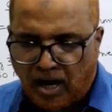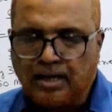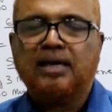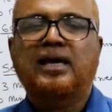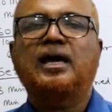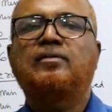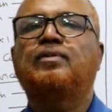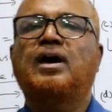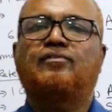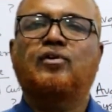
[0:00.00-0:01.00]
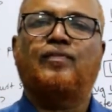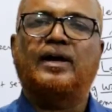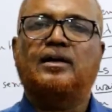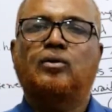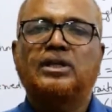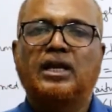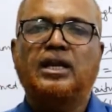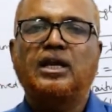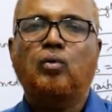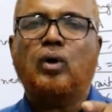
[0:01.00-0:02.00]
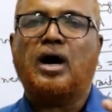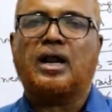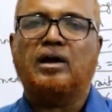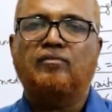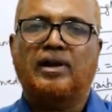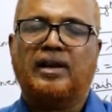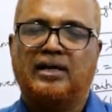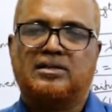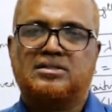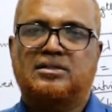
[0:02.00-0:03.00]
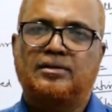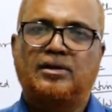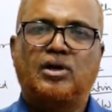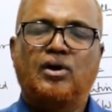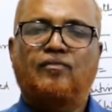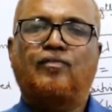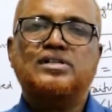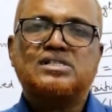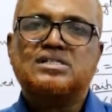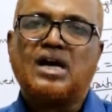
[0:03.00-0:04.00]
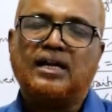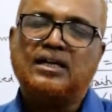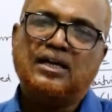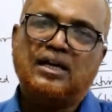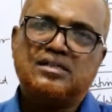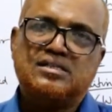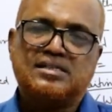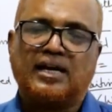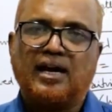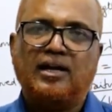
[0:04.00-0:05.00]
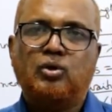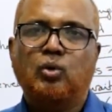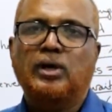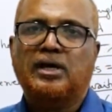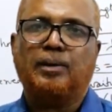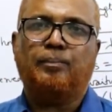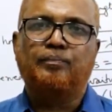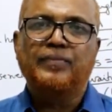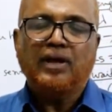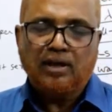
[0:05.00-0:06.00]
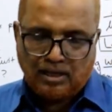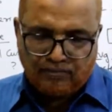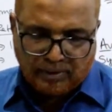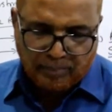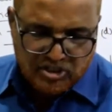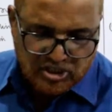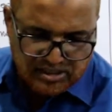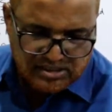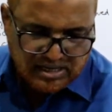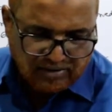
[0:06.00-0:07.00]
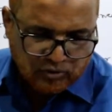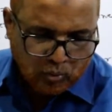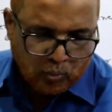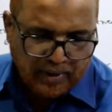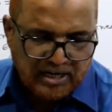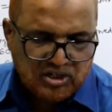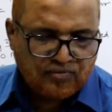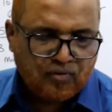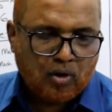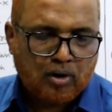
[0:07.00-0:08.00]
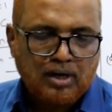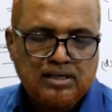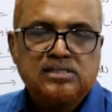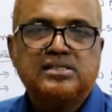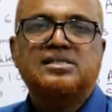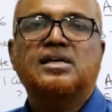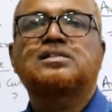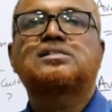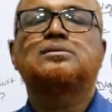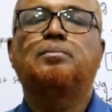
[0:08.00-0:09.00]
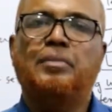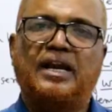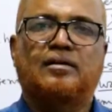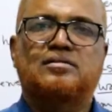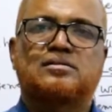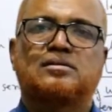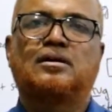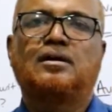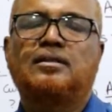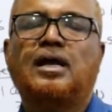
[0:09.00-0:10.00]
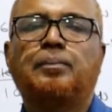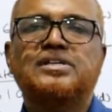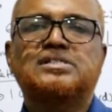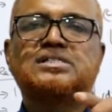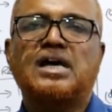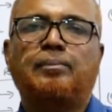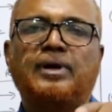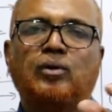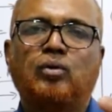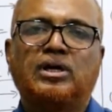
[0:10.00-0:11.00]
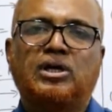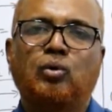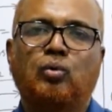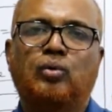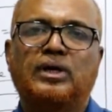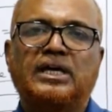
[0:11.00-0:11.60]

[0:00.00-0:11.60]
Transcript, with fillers: Again, we have to find out the new arrival rate. For starting a second tool crib, if the machinists have to wait for 6 minutes, that means WQ